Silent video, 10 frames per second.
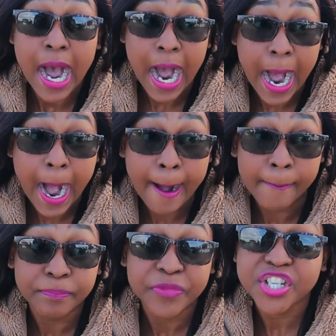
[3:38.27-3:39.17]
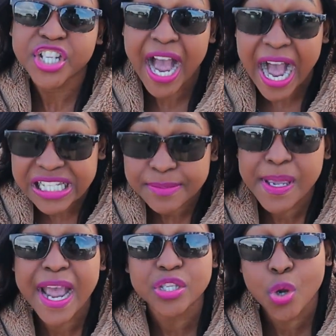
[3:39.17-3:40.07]
um she asked
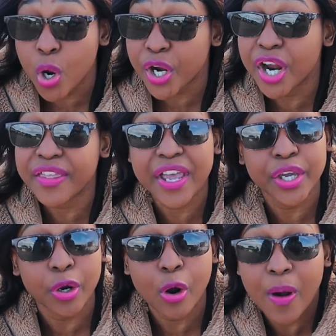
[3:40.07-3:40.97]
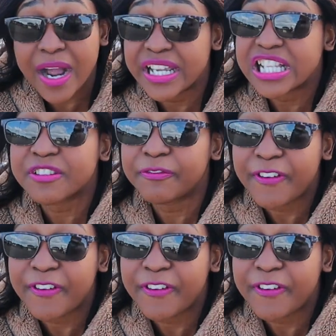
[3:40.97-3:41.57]
me, I told her that, you know what, it's